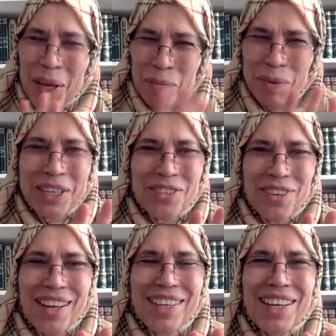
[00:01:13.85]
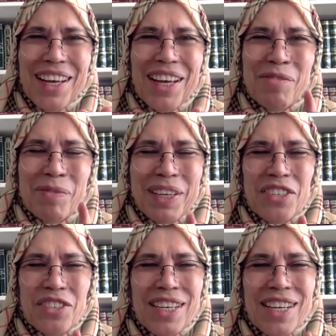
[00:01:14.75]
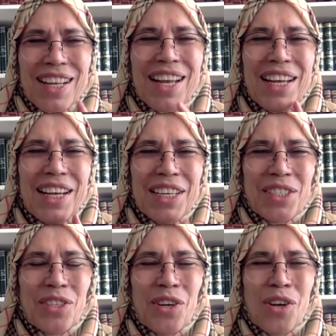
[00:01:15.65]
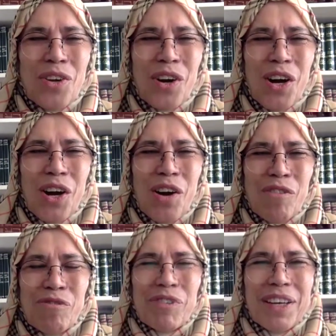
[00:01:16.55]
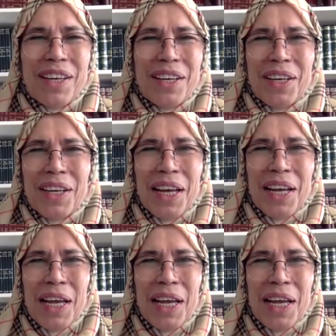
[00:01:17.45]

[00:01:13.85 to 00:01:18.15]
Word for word: I'm gonna try it. I'm gonna share a song of uh,